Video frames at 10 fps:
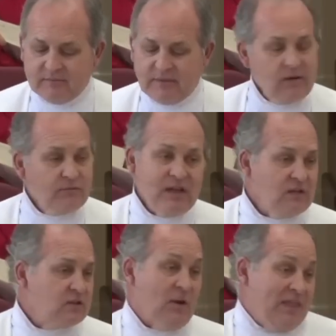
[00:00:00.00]
I don't think
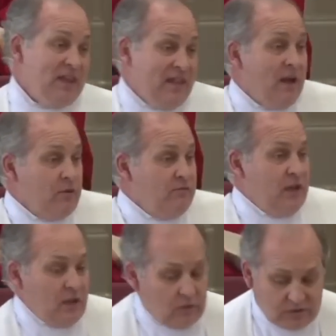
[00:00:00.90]
so. I think that
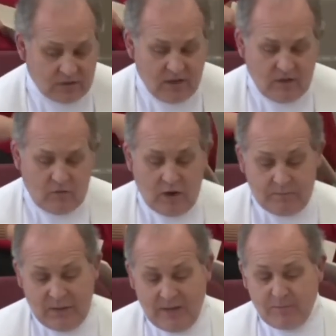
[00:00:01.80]
reveals
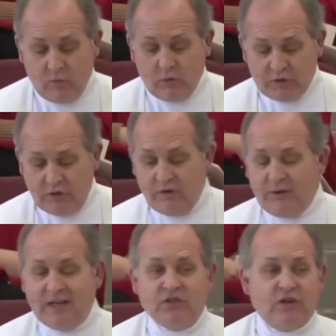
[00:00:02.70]
what people will do to
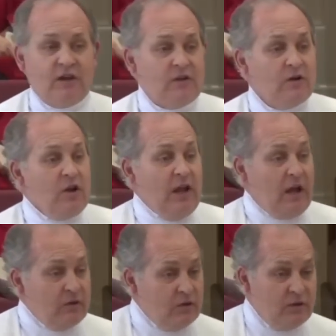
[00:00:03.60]
each other
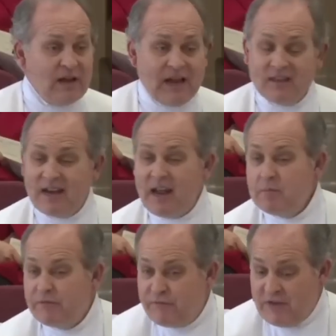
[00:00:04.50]
under the, in the name
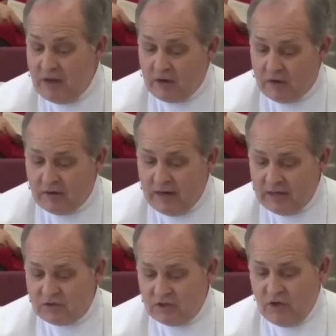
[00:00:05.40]
of fear
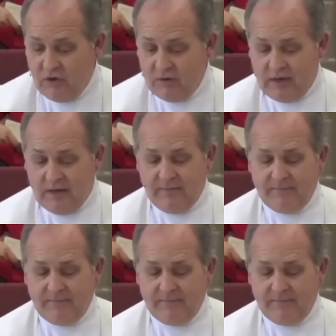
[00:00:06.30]
and security.